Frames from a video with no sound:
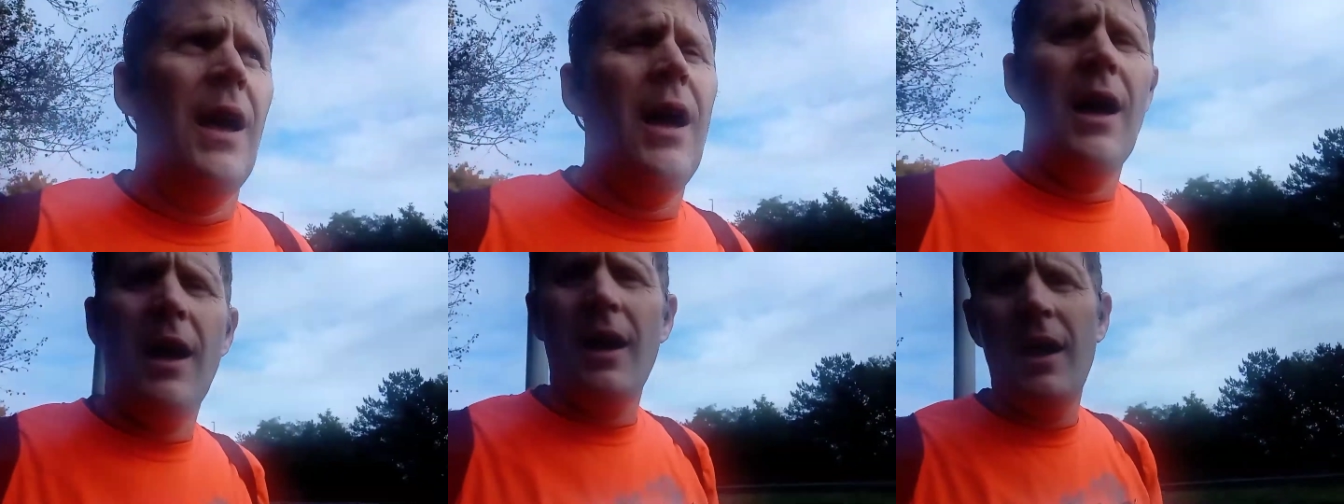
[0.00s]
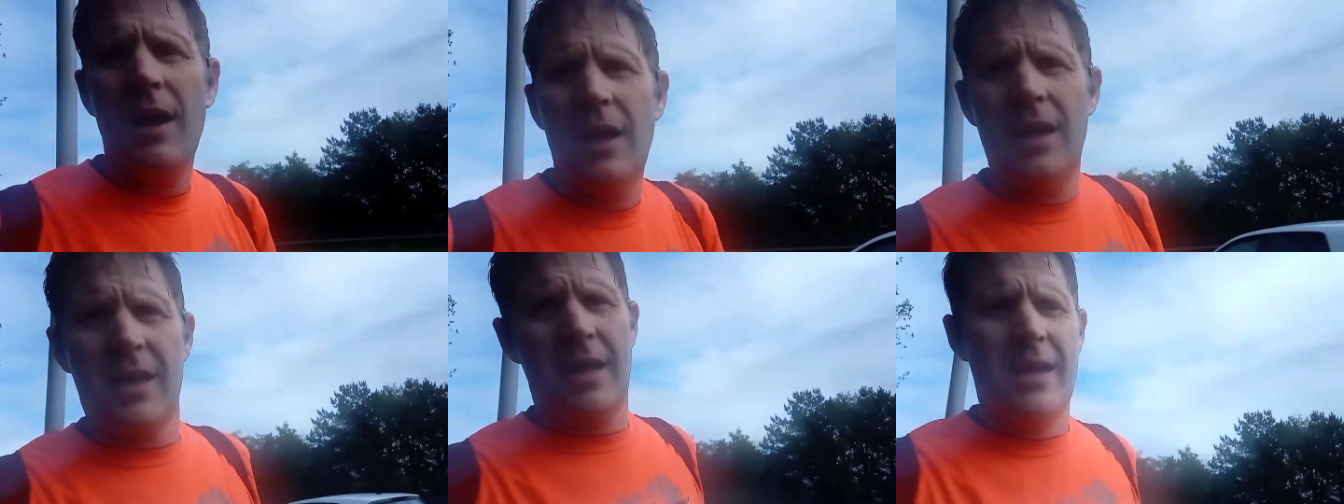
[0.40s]
Uh,
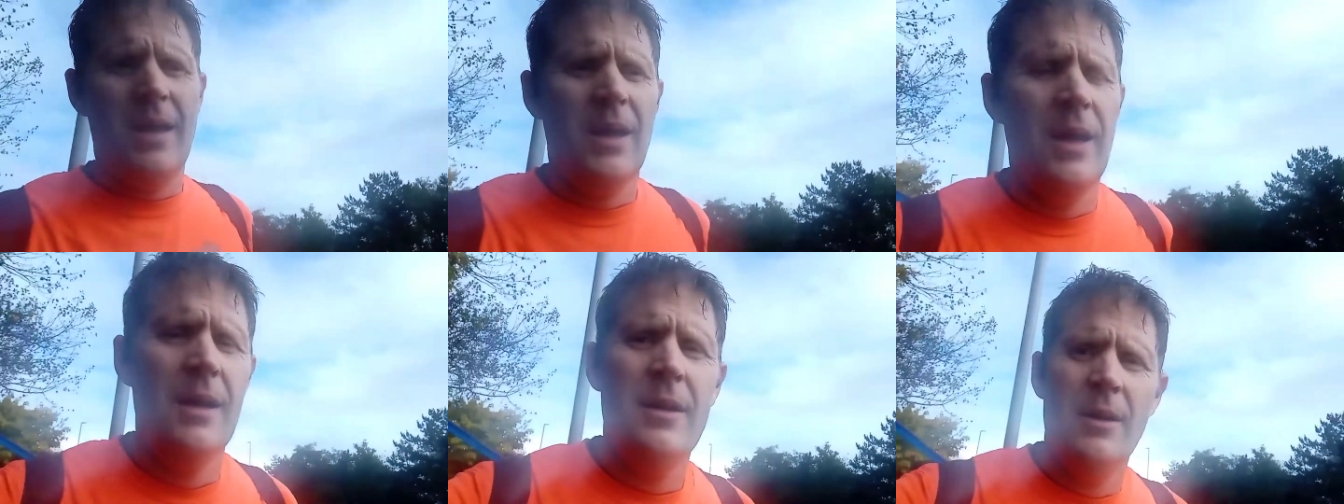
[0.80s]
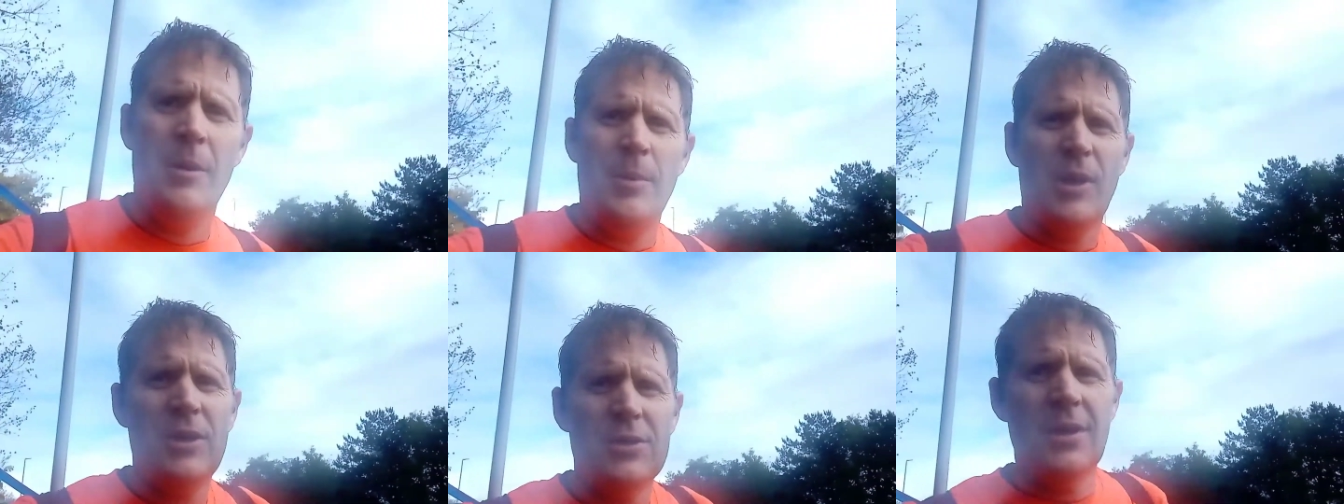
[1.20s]

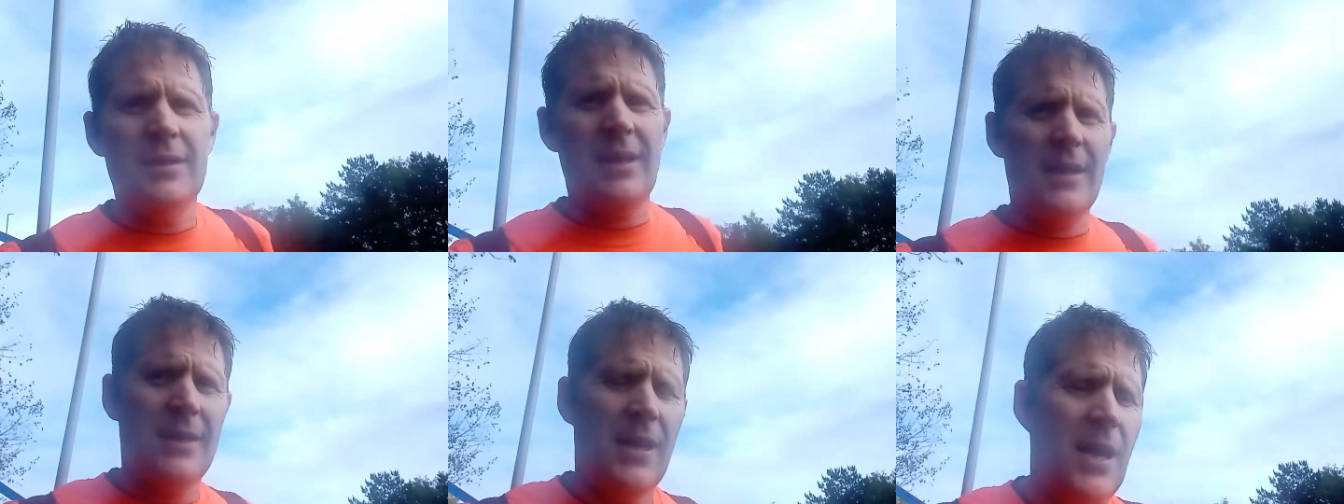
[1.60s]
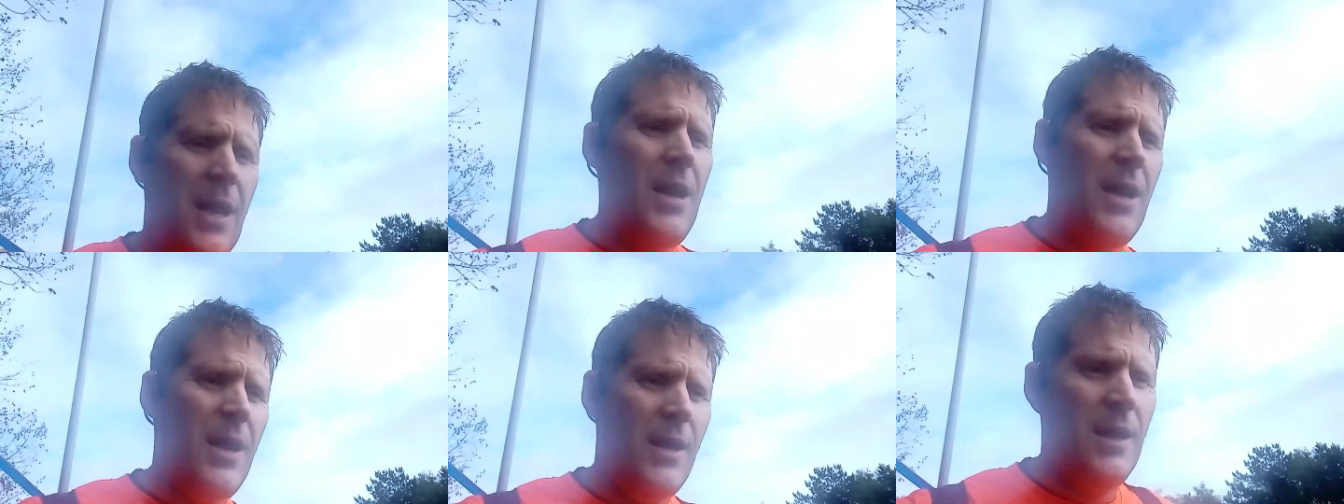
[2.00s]
because I did
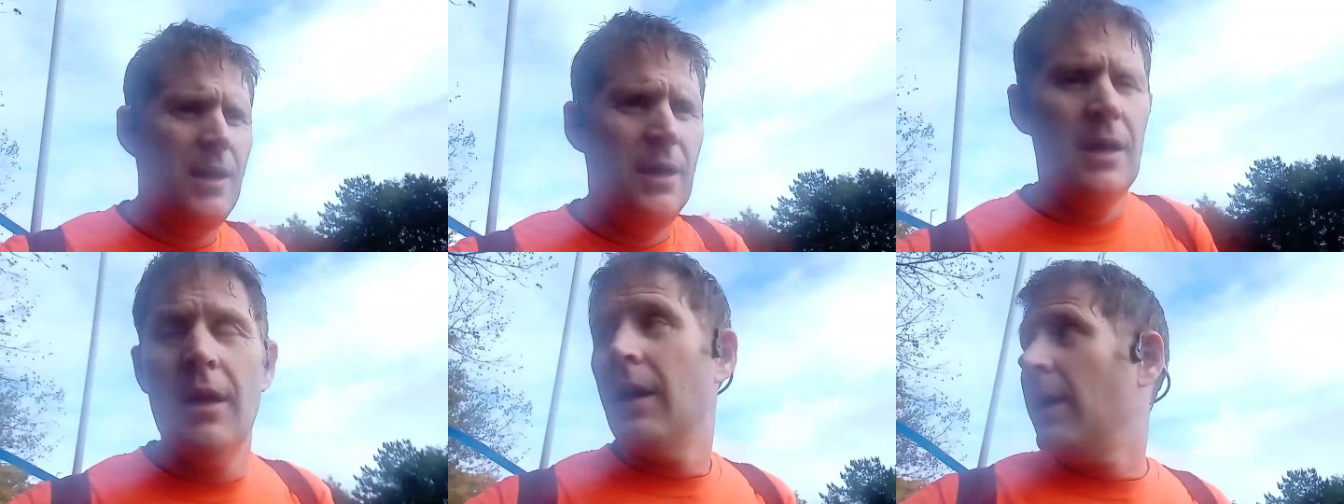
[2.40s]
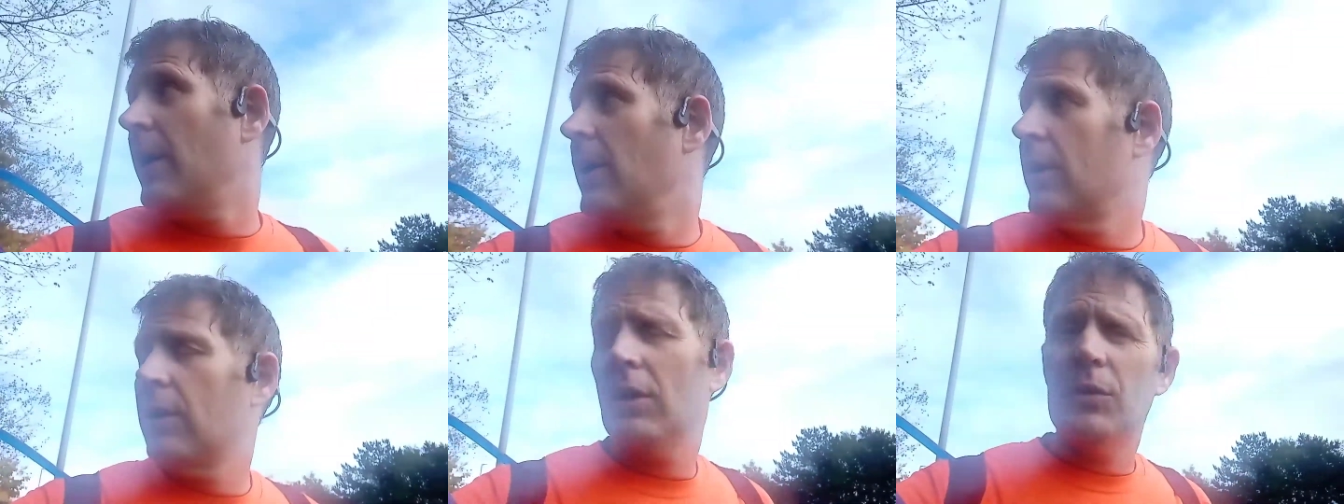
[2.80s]

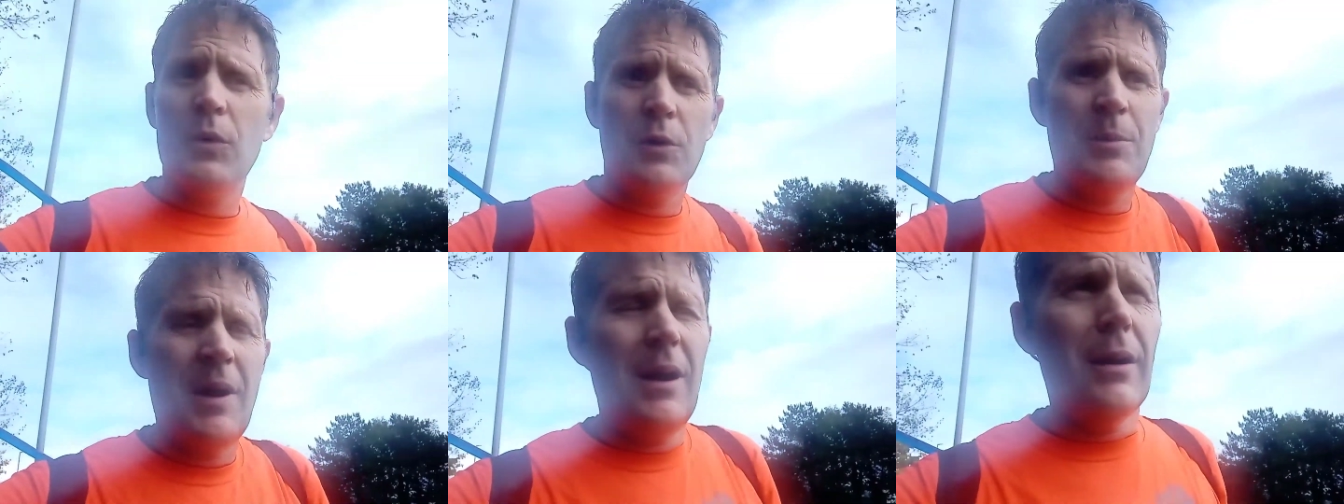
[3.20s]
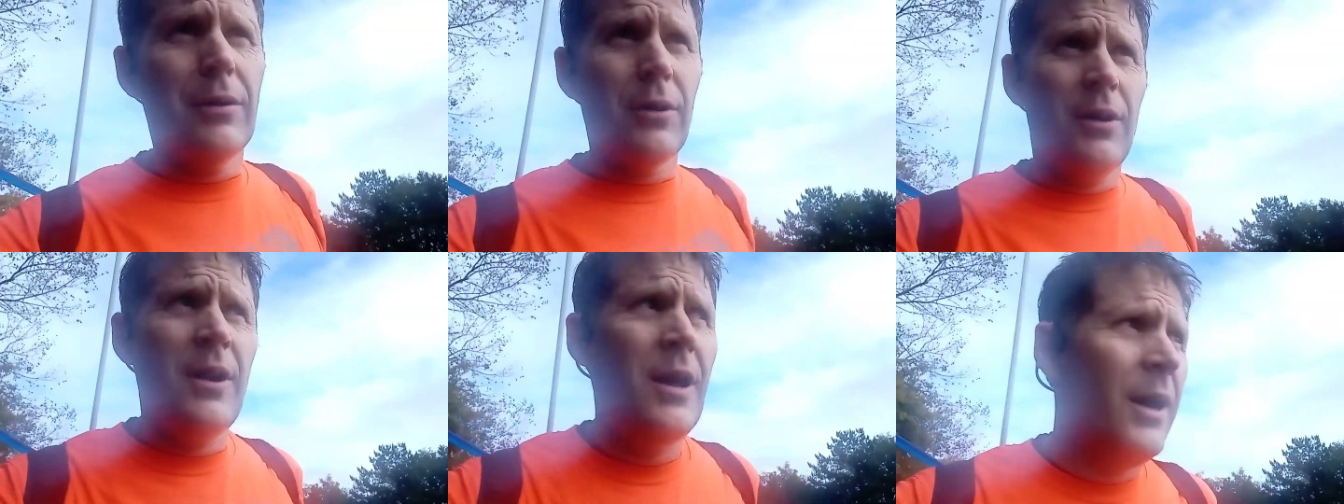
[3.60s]
Goodwood
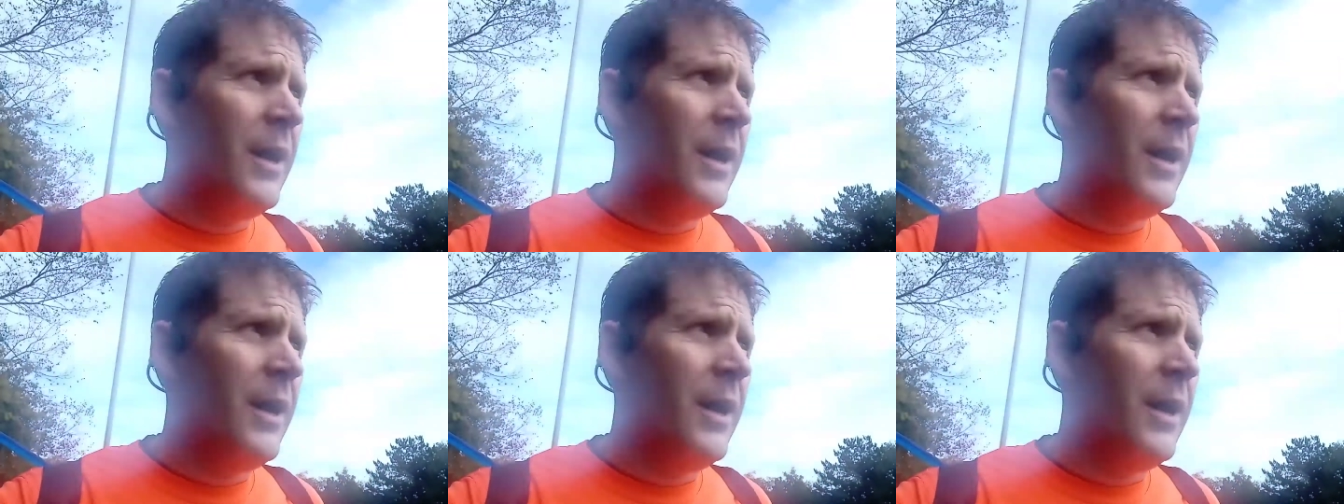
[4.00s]
Marathon